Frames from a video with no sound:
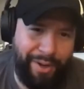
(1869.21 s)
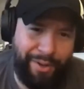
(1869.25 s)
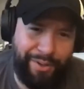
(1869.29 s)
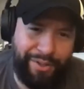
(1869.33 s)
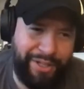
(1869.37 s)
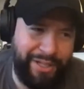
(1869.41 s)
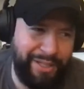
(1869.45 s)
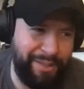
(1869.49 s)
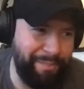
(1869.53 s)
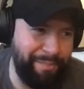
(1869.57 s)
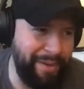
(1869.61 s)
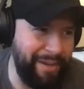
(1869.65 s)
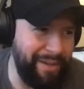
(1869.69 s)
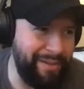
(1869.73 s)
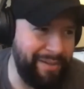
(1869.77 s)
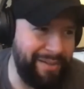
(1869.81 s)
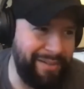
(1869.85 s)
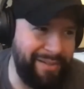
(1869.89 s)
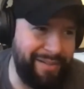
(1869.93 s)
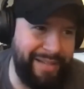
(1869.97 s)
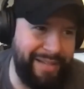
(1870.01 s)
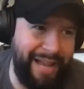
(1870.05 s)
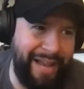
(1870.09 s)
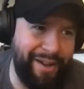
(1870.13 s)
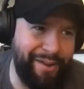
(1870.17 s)
she's
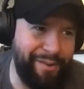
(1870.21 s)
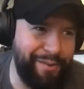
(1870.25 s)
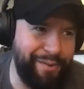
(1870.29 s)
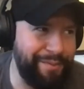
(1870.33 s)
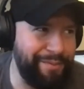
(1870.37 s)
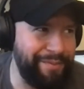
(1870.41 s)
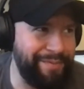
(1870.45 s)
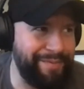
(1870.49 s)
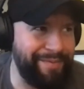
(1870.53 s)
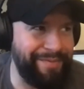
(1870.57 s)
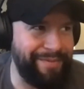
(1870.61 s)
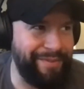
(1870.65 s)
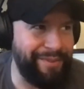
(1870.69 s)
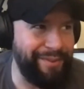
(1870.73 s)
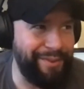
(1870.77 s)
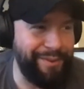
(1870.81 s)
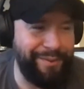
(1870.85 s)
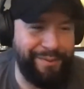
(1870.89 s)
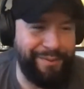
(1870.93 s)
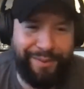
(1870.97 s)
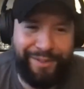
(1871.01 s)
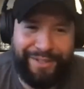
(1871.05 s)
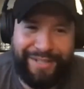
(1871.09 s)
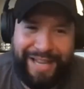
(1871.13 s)
been down for